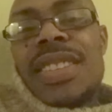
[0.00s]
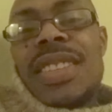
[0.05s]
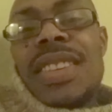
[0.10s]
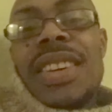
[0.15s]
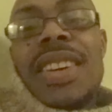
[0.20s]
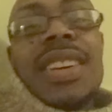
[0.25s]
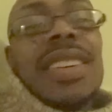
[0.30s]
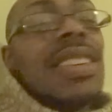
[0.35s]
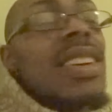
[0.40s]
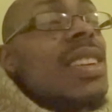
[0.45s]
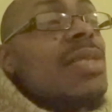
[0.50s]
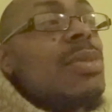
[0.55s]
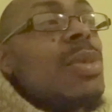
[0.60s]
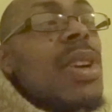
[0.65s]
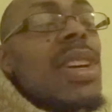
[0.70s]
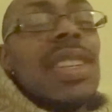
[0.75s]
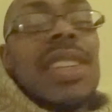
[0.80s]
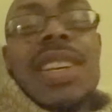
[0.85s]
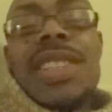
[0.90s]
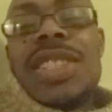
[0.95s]

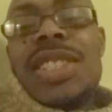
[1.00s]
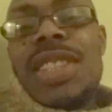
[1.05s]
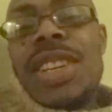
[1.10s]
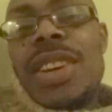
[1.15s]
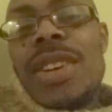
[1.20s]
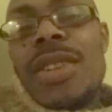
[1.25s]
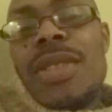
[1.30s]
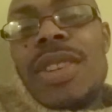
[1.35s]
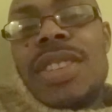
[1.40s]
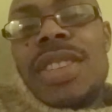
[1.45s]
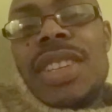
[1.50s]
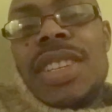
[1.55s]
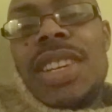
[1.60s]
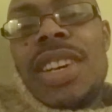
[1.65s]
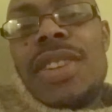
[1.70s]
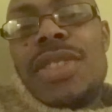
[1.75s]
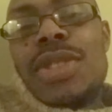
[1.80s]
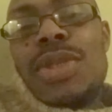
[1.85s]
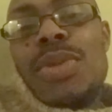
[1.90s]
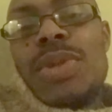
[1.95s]
this year is the
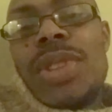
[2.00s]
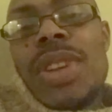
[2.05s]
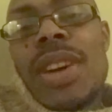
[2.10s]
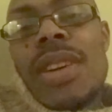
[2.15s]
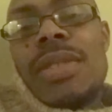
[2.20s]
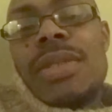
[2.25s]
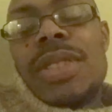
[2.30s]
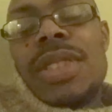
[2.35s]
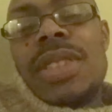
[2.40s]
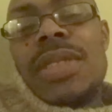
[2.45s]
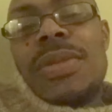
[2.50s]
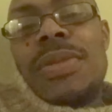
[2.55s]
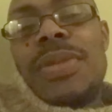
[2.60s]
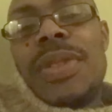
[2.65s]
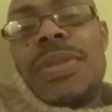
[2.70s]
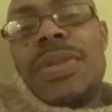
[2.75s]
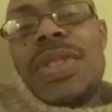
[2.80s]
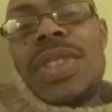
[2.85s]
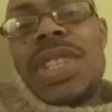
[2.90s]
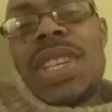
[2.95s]
year
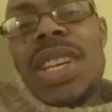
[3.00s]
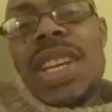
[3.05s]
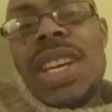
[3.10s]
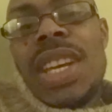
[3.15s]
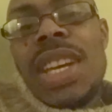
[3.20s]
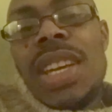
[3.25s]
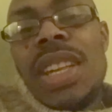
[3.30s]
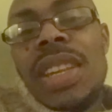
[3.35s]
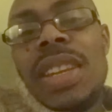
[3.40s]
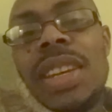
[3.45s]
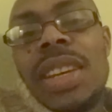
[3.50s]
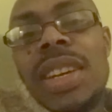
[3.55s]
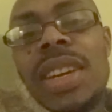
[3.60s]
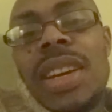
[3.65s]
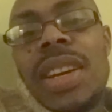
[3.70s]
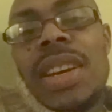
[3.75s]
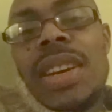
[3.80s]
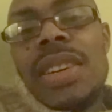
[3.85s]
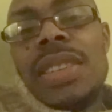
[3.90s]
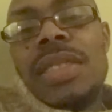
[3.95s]
2015,
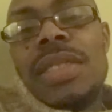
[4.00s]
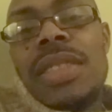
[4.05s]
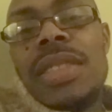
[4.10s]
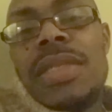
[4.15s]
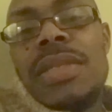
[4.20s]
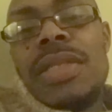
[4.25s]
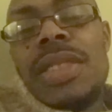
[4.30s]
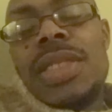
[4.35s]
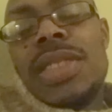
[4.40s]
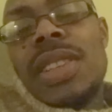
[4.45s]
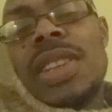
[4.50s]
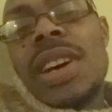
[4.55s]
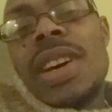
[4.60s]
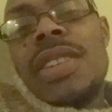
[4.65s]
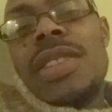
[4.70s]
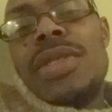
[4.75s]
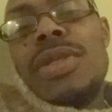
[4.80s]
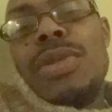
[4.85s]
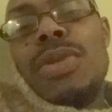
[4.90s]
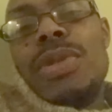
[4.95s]
okay? And there's a
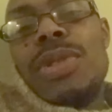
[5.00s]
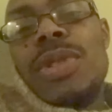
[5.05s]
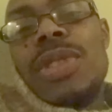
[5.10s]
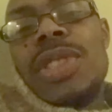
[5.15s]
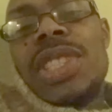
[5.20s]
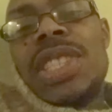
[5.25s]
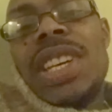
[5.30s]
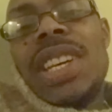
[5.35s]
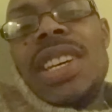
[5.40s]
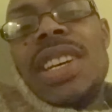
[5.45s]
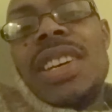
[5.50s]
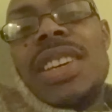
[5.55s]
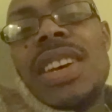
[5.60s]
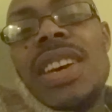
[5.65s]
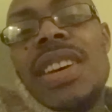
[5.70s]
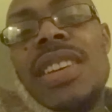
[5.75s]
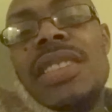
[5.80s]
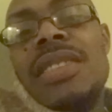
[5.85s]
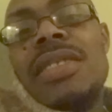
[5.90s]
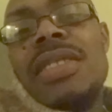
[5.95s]
lot of news on
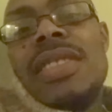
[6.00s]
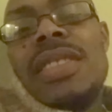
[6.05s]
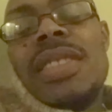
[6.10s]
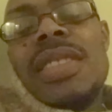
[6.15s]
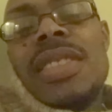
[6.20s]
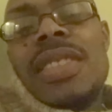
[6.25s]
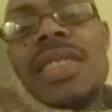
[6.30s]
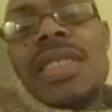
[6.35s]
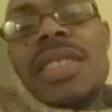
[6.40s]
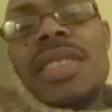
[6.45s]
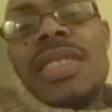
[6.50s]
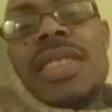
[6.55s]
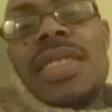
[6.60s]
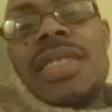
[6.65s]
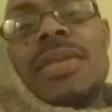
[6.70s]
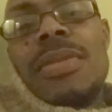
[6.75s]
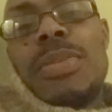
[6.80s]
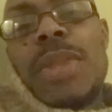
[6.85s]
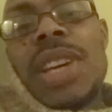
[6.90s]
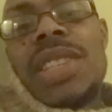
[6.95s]
CNN,
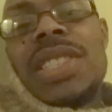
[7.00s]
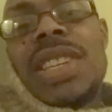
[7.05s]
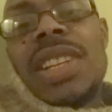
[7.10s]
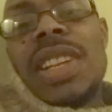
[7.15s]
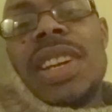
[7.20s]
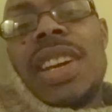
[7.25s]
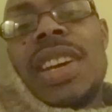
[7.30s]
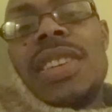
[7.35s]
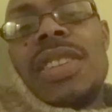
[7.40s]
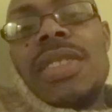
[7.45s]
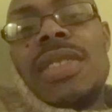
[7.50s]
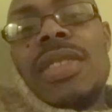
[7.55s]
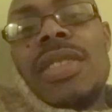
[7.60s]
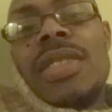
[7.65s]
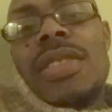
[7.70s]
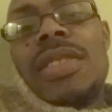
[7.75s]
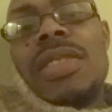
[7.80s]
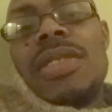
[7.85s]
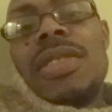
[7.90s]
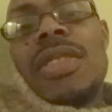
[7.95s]
and basically in
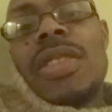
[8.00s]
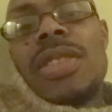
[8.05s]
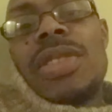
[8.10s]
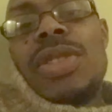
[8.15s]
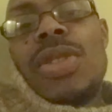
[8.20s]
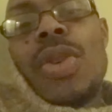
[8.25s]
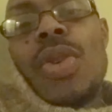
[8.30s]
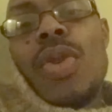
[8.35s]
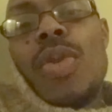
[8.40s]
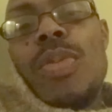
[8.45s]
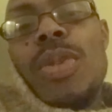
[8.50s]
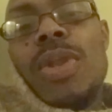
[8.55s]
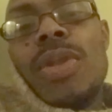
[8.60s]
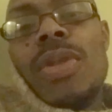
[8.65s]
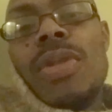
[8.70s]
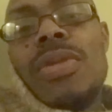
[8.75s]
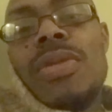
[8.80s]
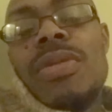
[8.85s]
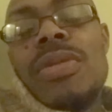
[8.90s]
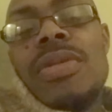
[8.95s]

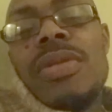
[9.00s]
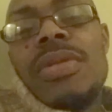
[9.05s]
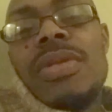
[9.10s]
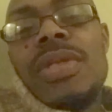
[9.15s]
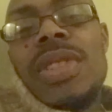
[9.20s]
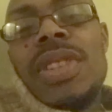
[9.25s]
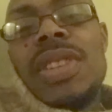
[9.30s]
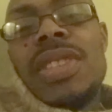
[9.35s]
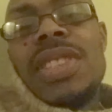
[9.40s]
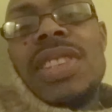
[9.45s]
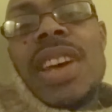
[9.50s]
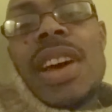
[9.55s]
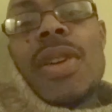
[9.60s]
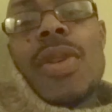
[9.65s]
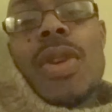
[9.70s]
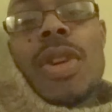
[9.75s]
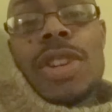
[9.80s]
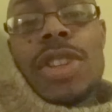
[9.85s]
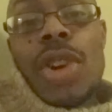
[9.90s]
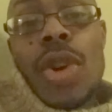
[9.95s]
October, it's now
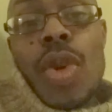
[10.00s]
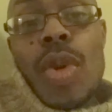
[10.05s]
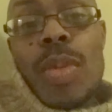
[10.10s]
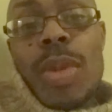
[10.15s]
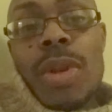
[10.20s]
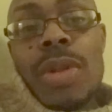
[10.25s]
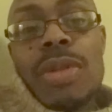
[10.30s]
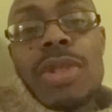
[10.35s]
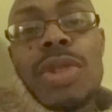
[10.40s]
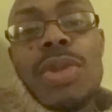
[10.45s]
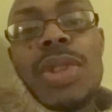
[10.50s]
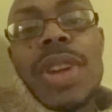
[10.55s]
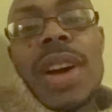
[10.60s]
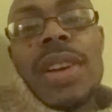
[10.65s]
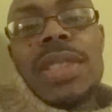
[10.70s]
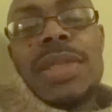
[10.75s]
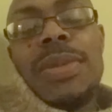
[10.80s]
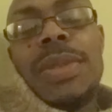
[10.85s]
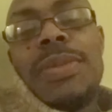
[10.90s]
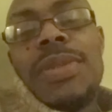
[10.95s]
October
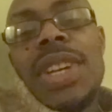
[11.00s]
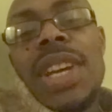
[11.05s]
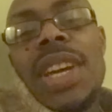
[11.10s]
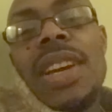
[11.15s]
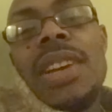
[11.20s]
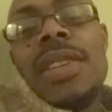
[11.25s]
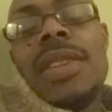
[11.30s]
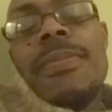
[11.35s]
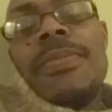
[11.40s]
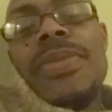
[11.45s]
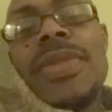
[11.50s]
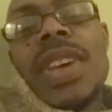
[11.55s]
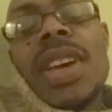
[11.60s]
2015,